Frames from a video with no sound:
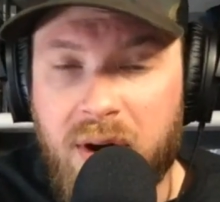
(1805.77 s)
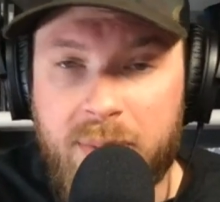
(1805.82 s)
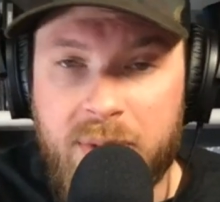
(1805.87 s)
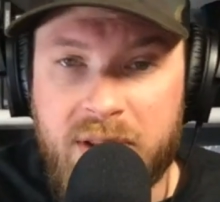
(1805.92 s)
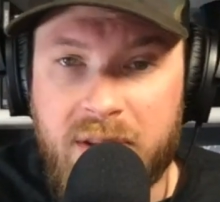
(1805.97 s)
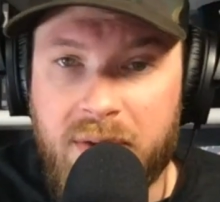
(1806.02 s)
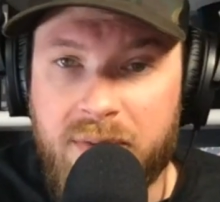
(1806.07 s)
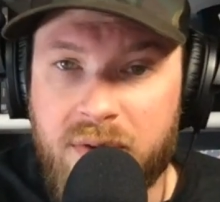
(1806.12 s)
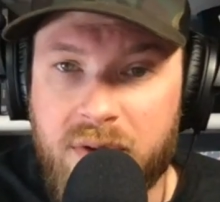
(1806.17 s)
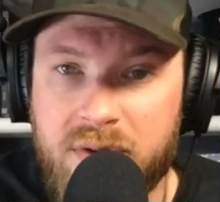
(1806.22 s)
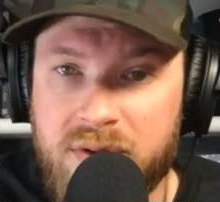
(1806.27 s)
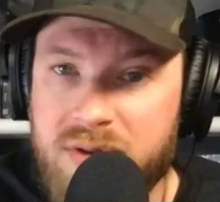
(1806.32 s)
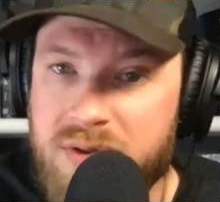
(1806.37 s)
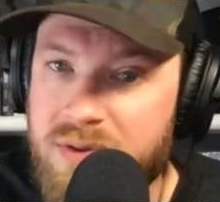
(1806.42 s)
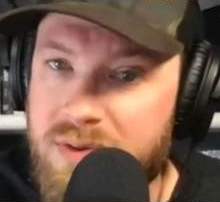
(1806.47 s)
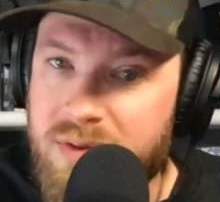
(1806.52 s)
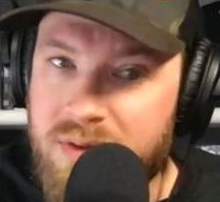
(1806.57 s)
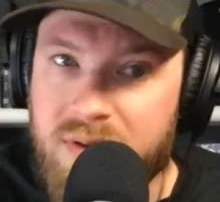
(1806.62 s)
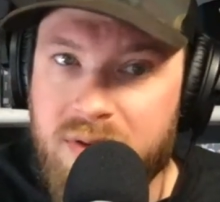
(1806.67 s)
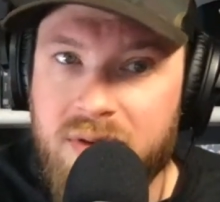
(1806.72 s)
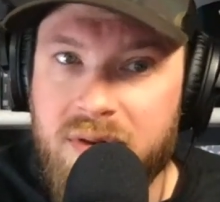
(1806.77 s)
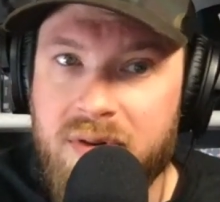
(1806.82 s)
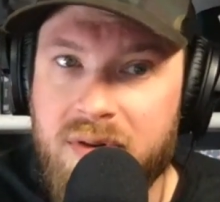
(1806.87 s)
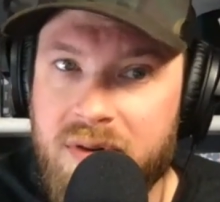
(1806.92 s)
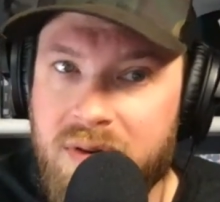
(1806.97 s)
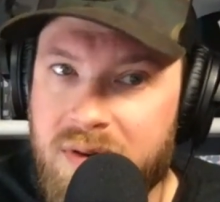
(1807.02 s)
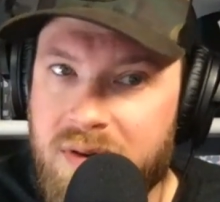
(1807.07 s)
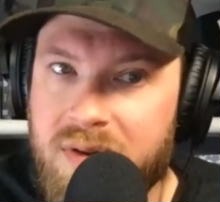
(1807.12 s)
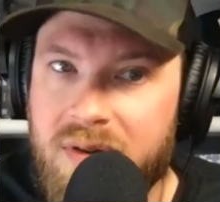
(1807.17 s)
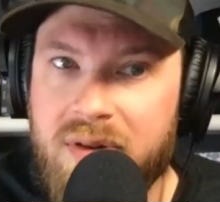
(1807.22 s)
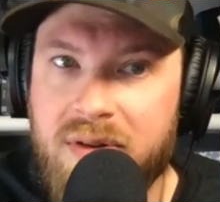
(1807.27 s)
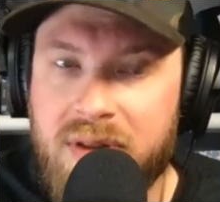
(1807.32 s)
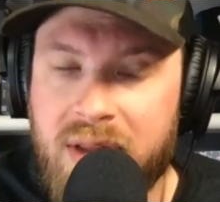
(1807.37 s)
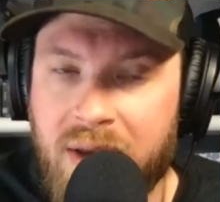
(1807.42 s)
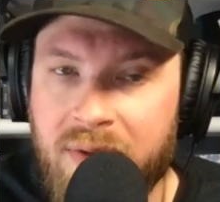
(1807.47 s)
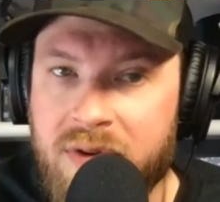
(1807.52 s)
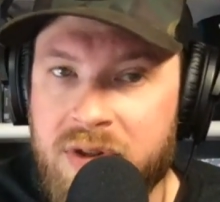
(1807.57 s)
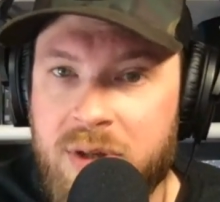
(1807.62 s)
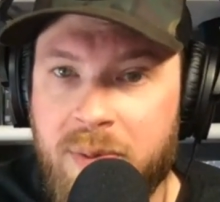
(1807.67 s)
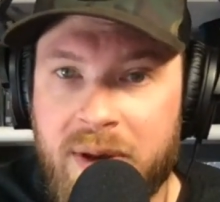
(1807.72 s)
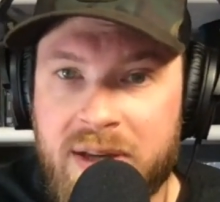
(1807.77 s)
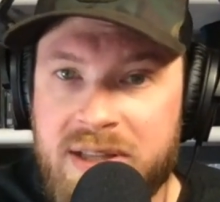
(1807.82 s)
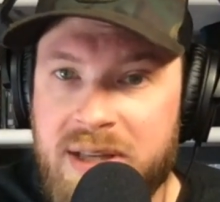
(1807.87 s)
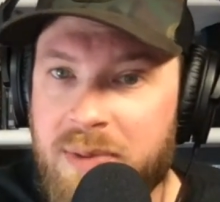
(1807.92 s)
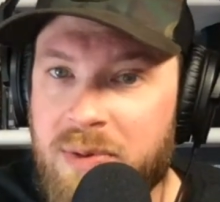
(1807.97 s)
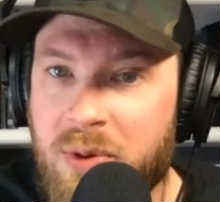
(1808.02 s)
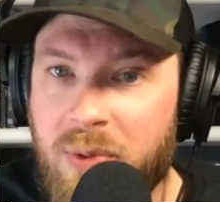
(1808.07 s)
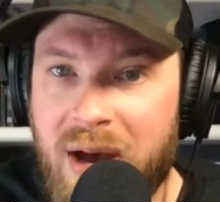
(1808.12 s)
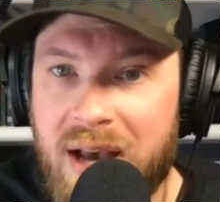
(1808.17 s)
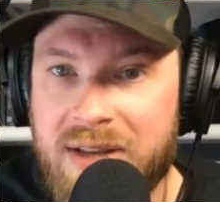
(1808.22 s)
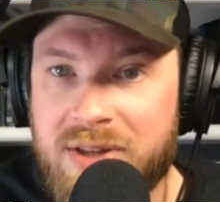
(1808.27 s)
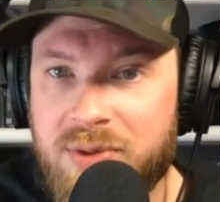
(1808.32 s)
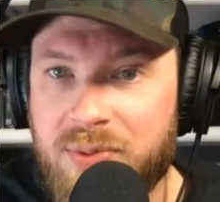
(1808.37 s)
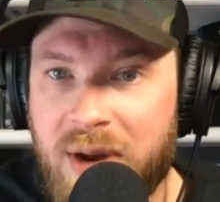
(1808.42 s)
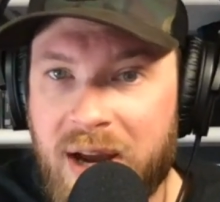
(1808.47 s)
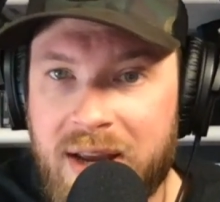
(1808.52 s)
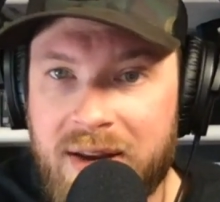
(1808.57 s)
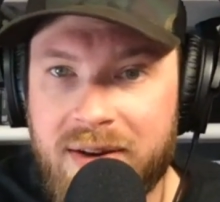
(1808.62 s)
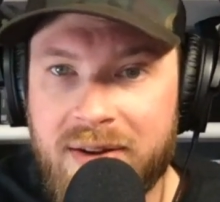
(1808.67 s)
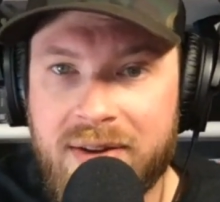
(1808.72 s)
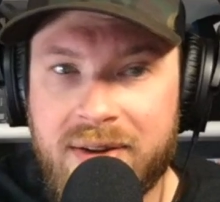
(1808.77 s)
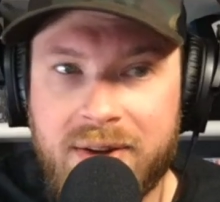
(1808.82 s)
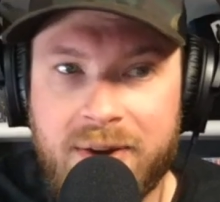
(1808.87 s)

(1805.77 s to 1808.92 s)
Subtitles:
I mean, Denver's the best team in the West, right?